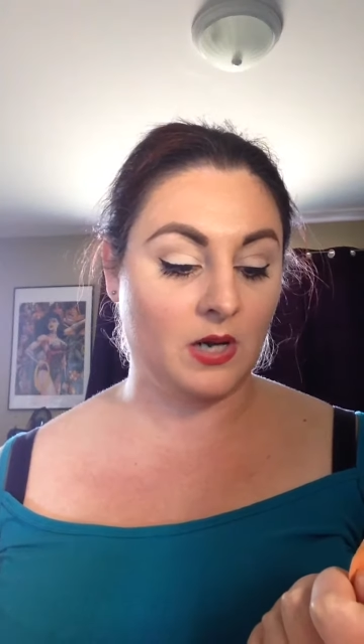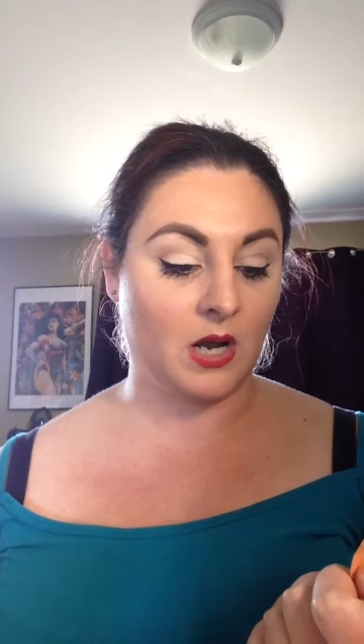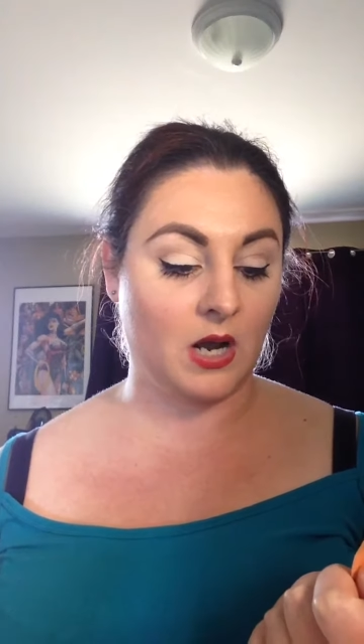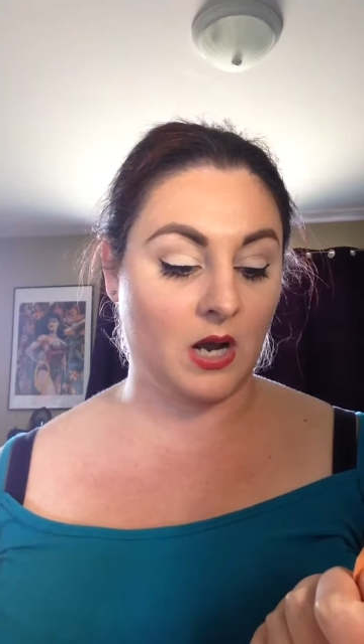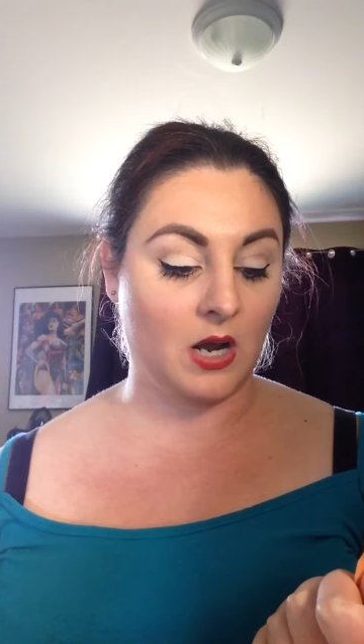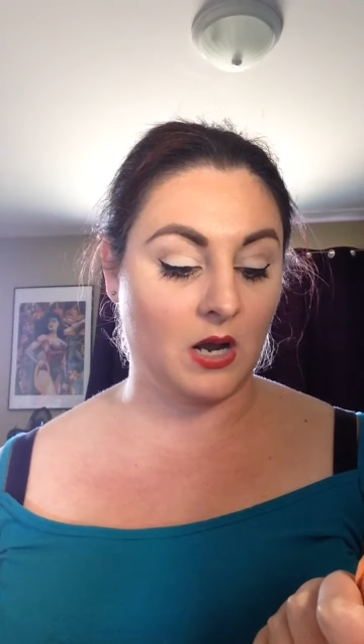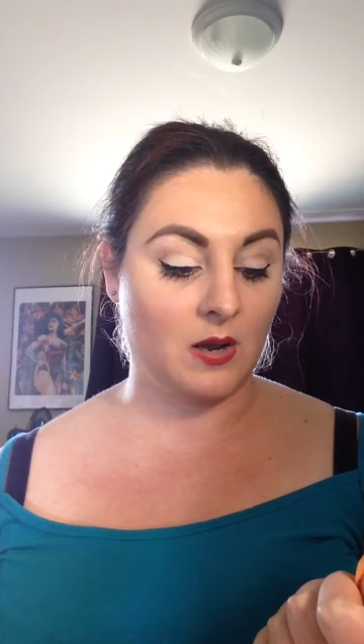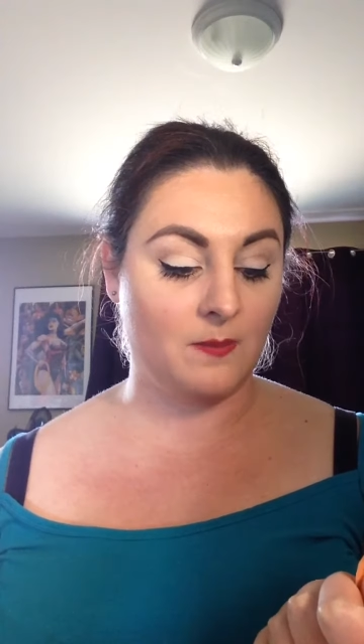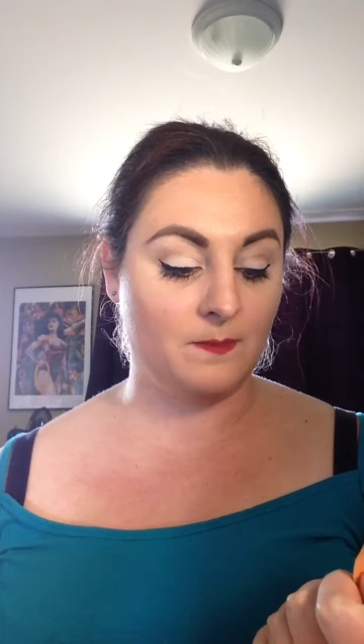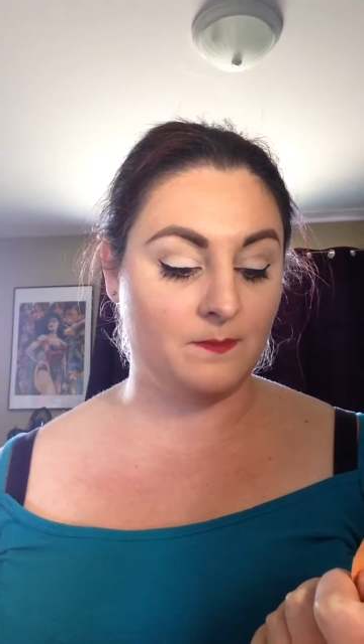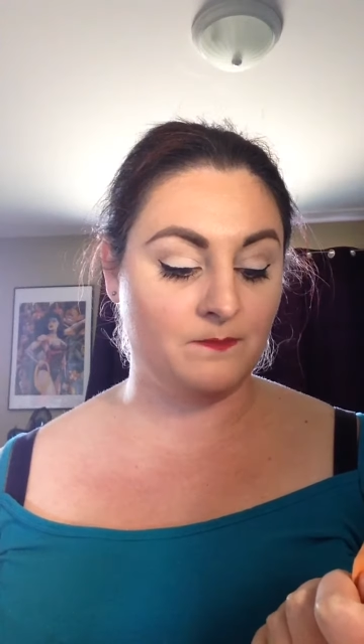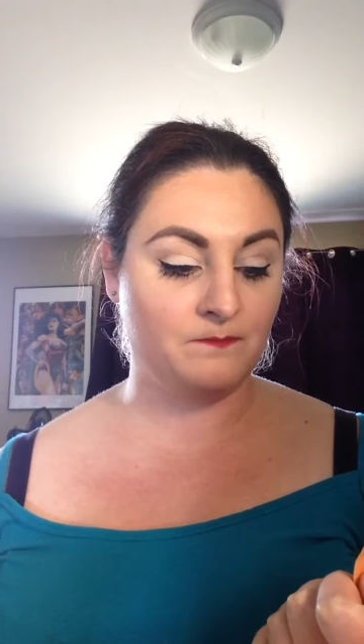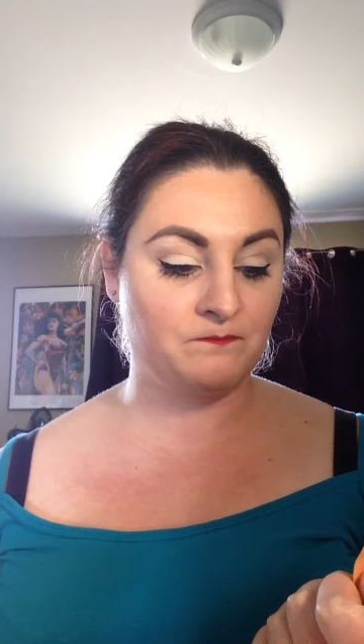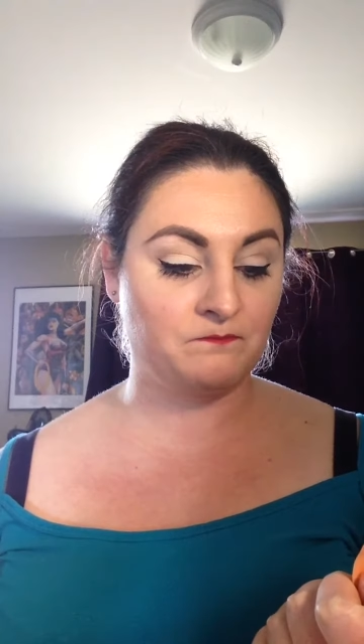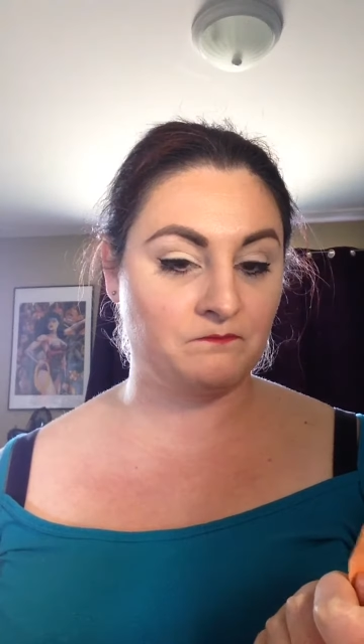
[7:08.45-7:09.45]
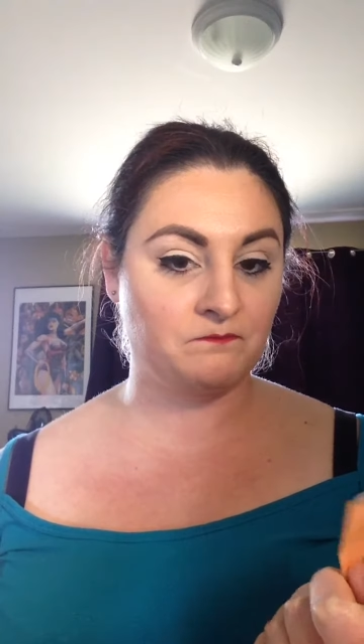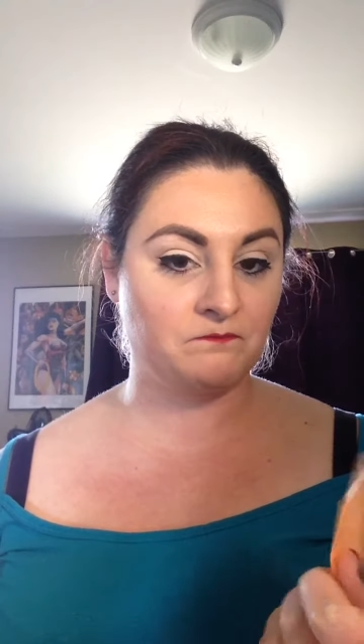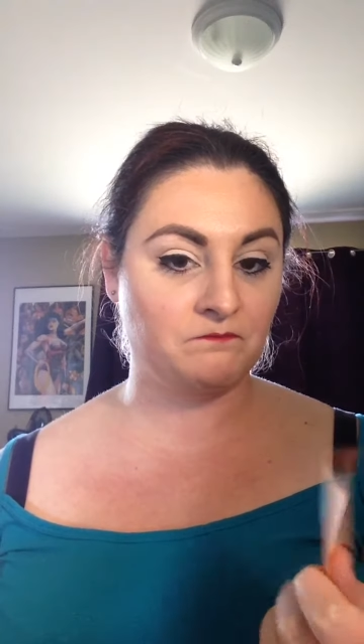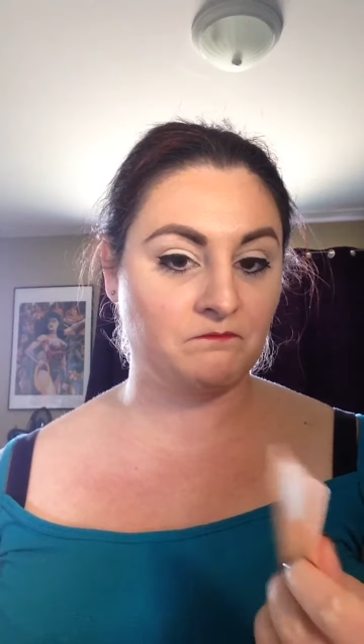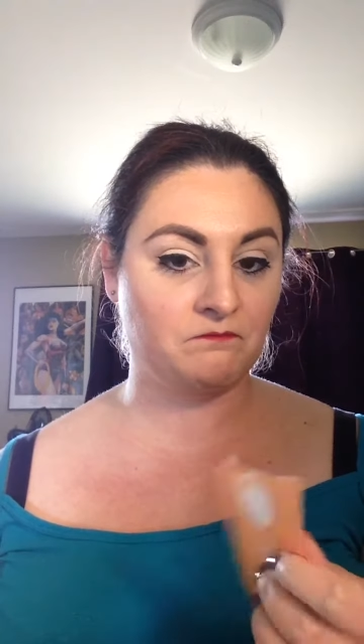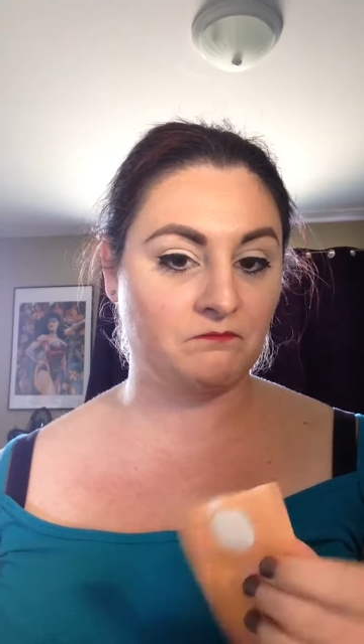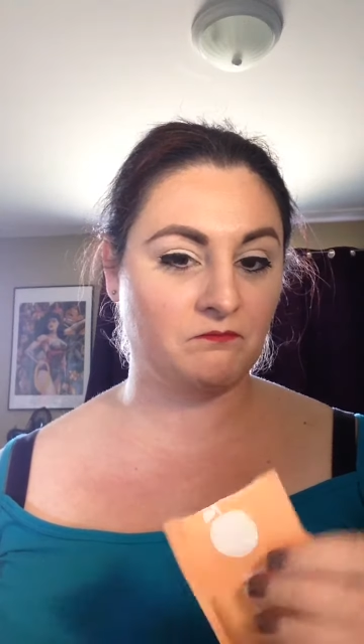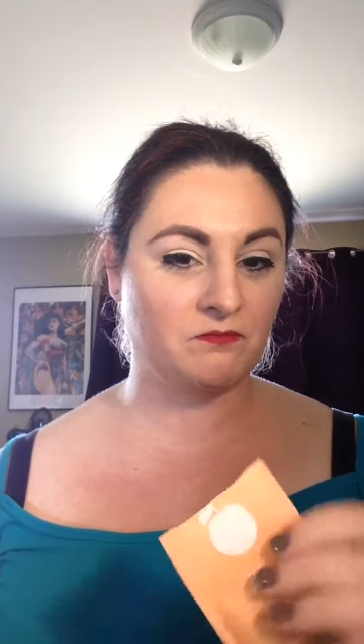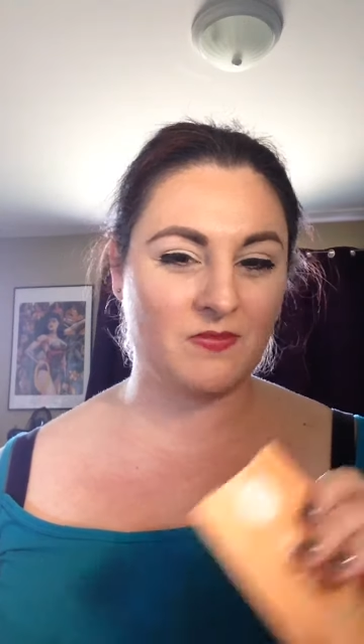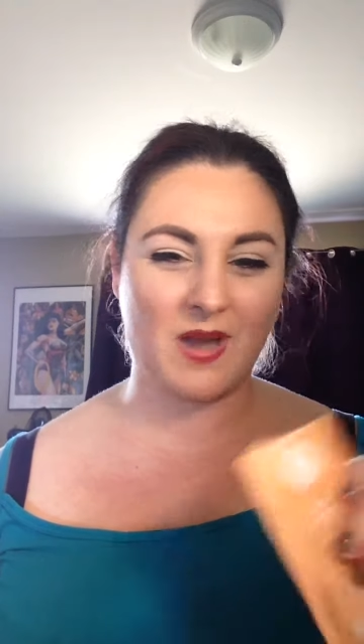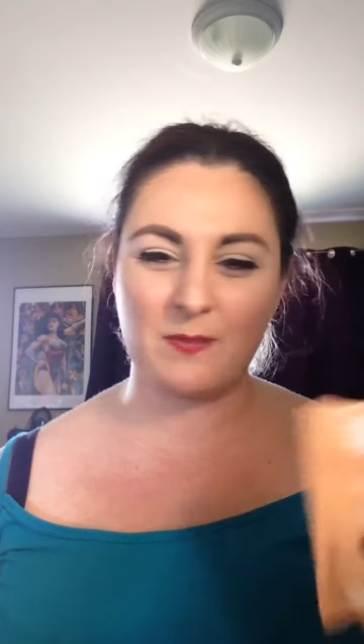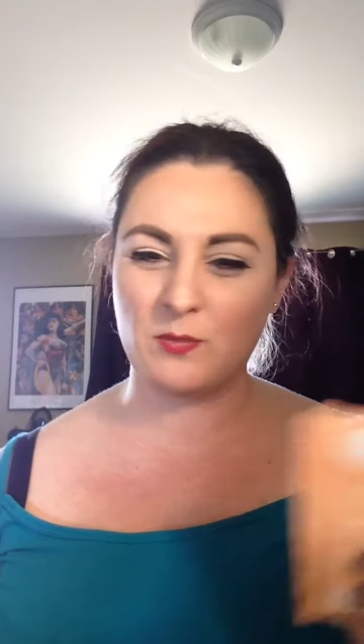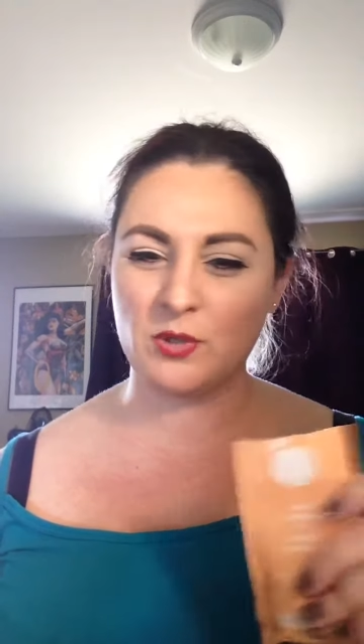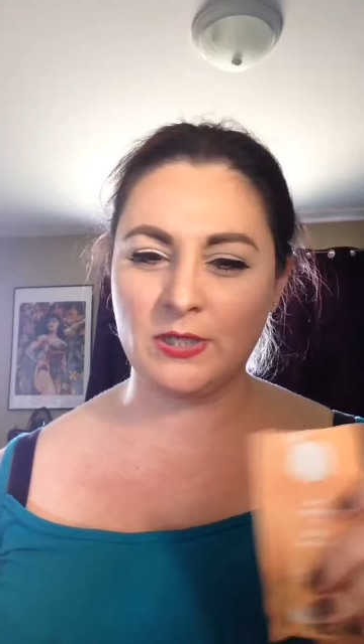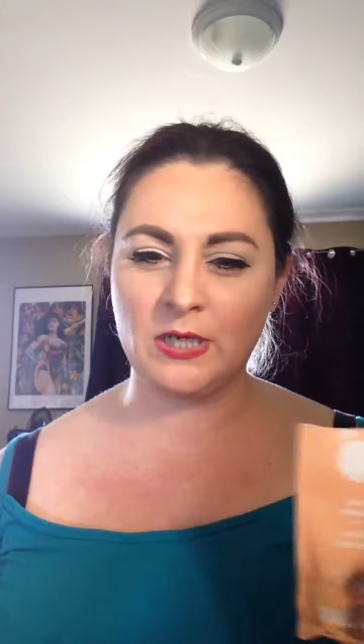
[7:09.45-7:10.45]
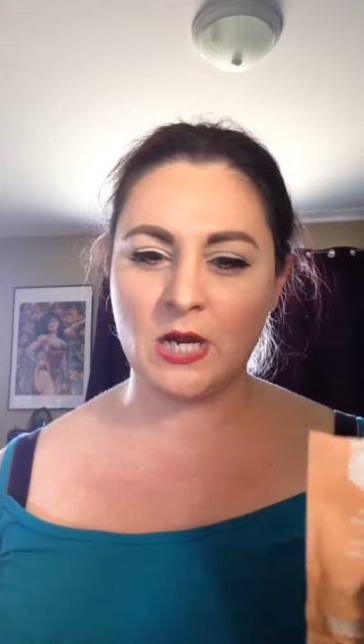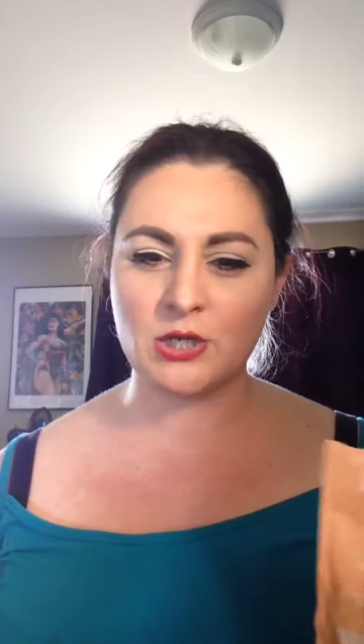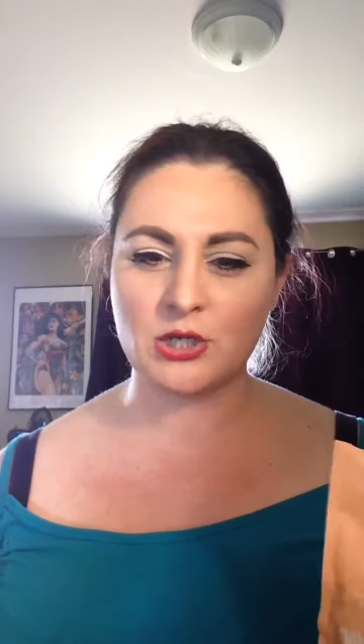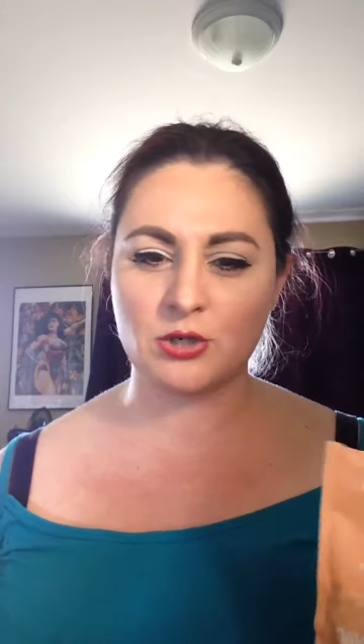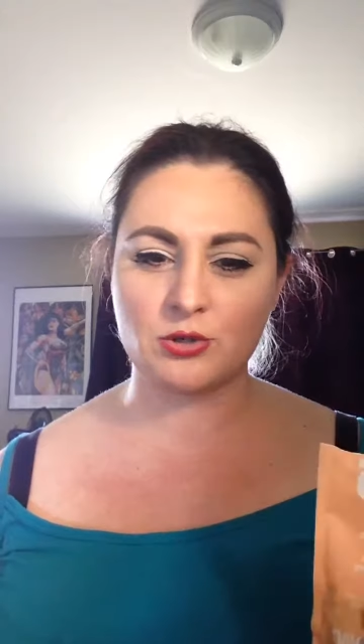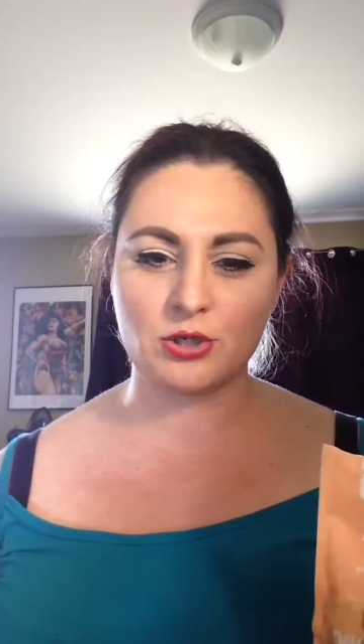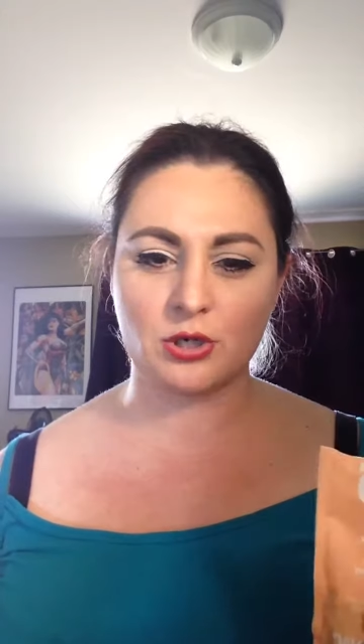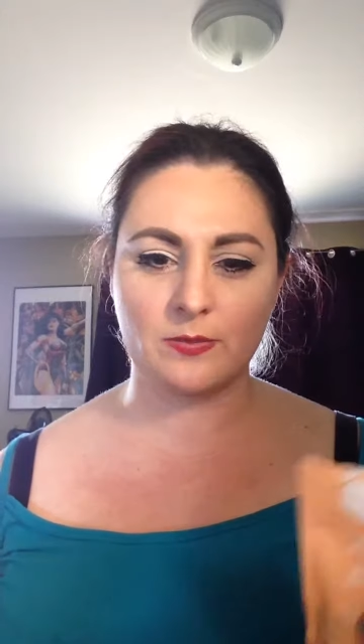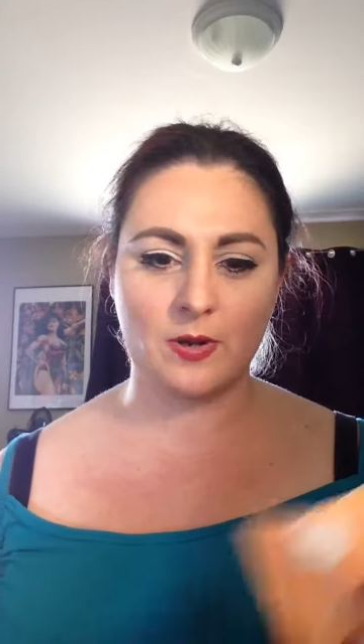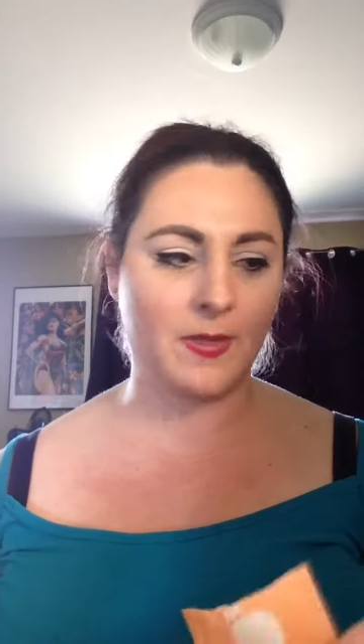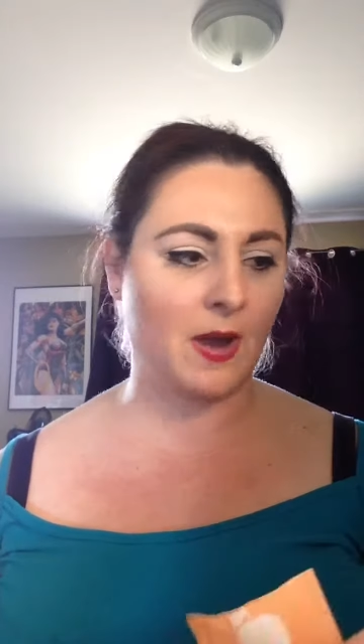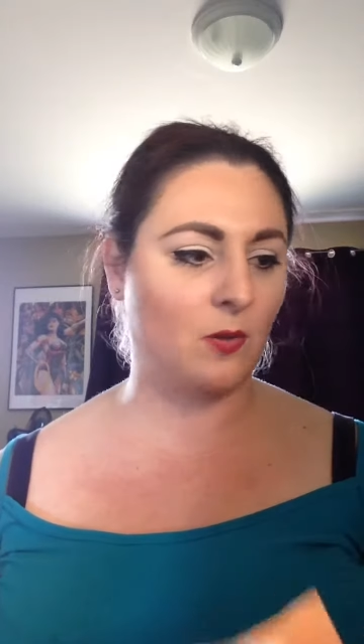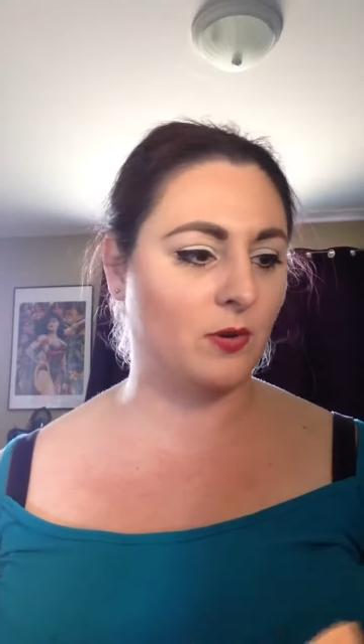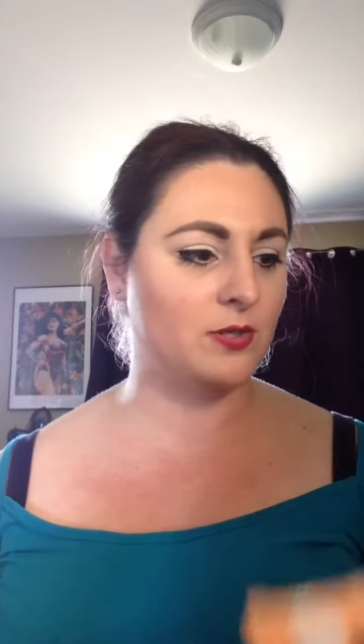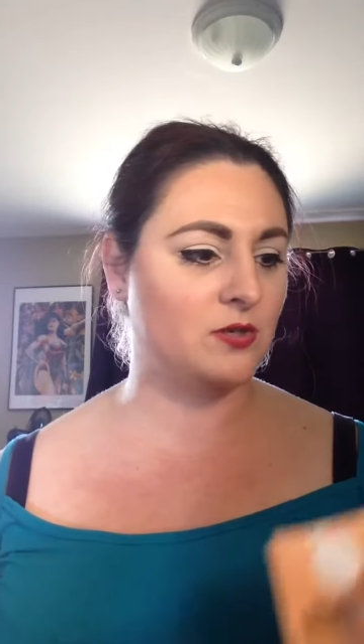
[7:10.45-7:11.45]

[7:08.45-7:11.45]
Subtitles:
I'm really not so sure about that one.